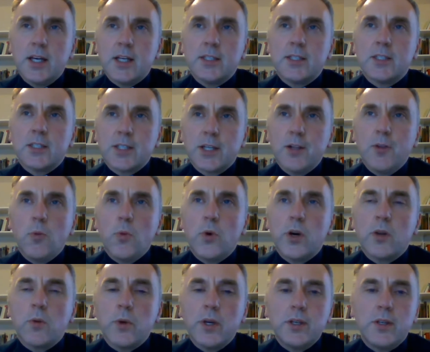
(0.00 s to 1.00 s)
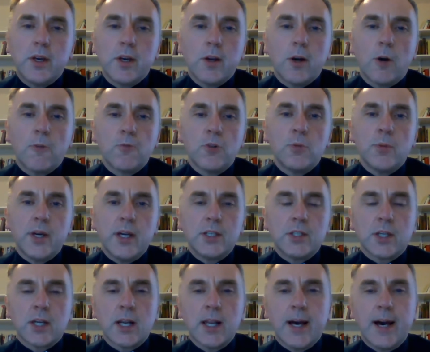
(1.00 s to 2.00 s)
And still, when we do
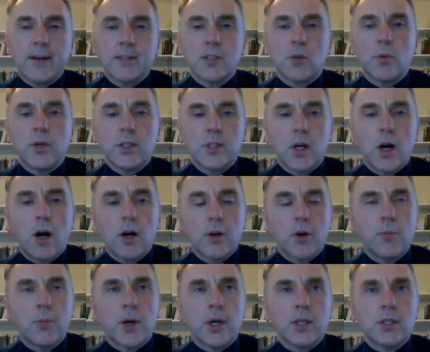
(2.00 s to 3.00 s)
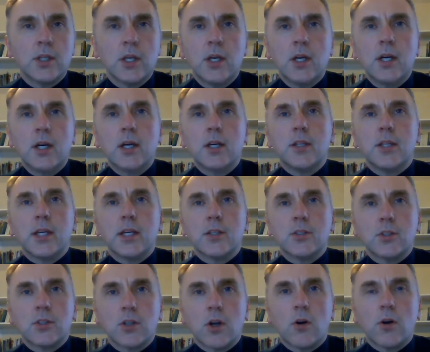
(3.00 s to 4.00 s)
confirmation class and we talk about the
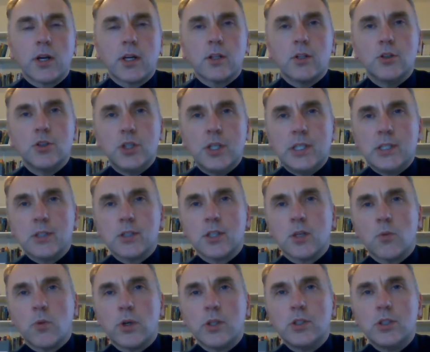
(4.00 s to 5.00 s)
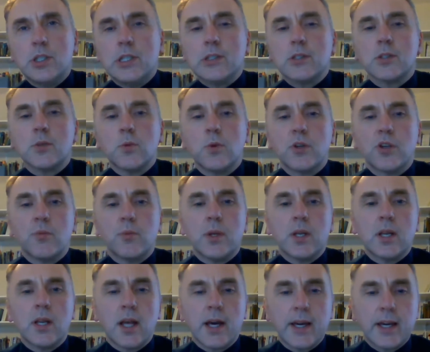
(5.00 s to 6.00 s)
historical Jesus and what Jesus would have
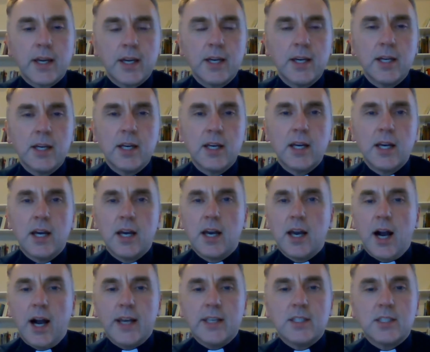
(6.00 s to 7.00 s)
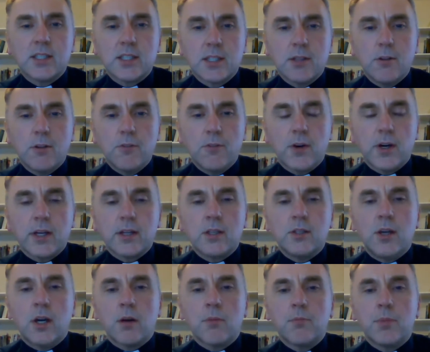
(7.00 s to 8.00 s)
been like, I still
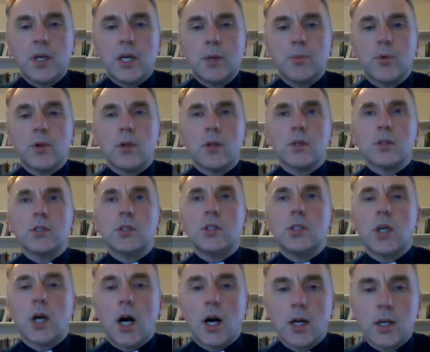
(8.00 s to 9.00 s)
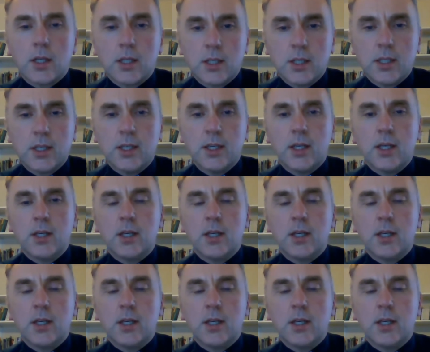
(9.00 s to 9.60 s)
find young people shocked